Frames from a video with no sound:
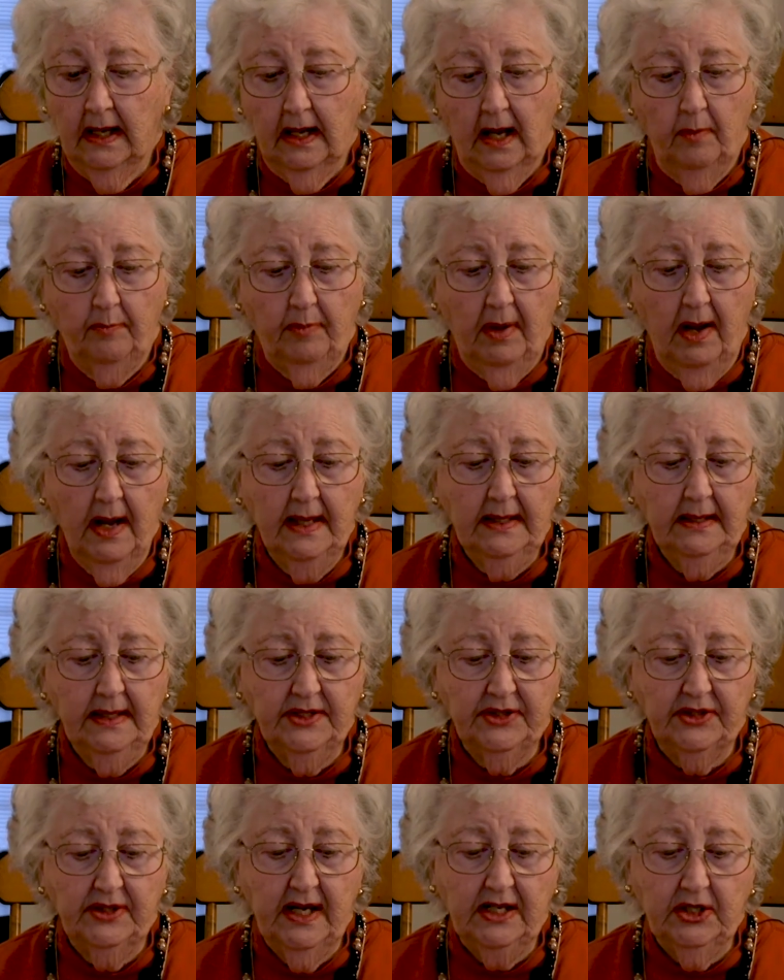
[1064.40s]
Upon
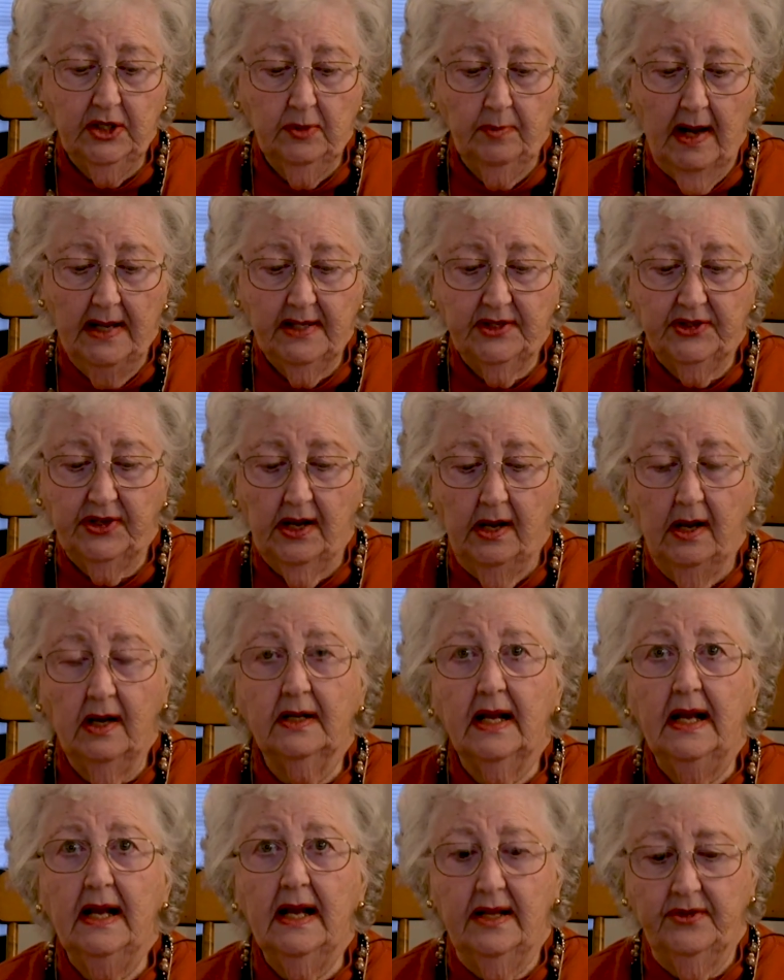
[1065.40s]
listening to my
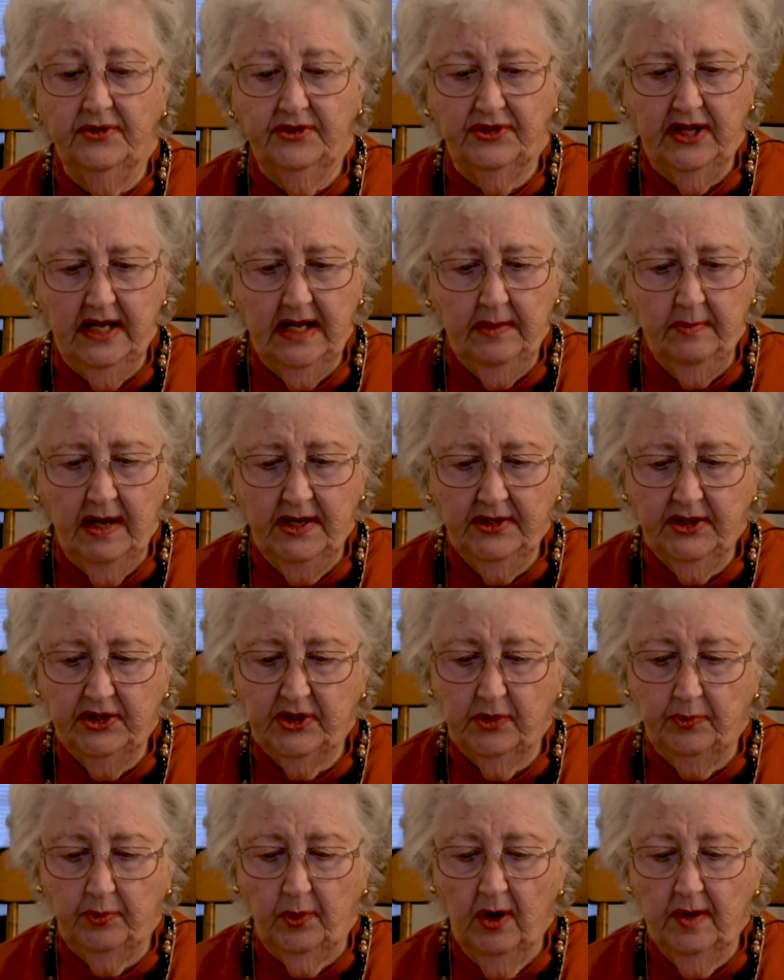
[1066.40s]
saga and seeing my
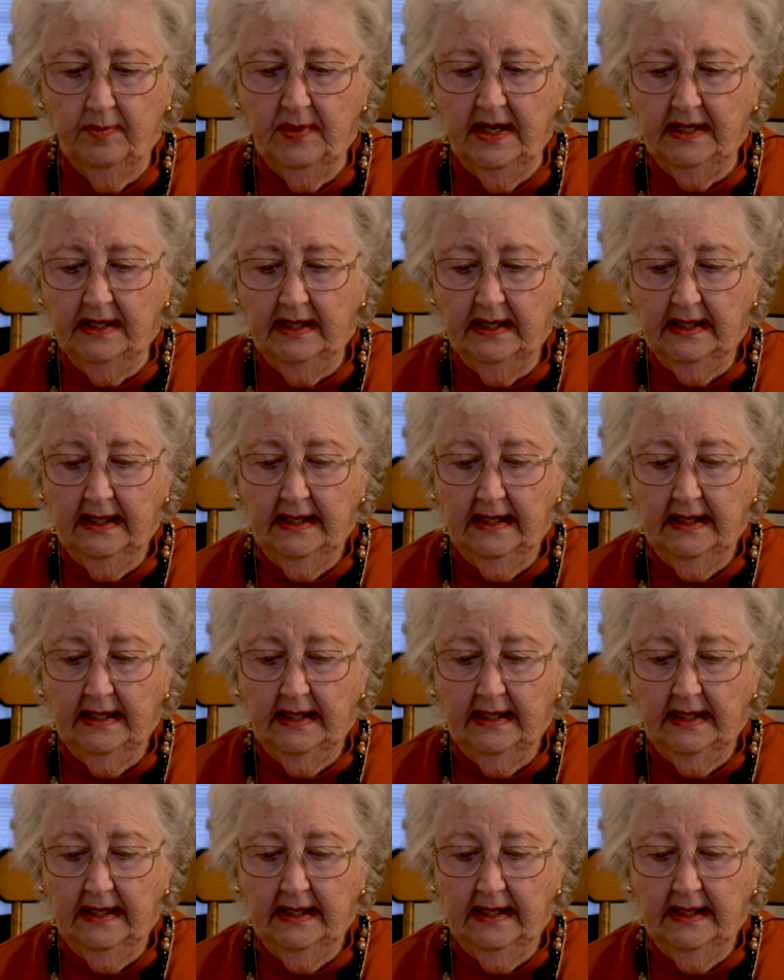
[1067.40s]
disappointment,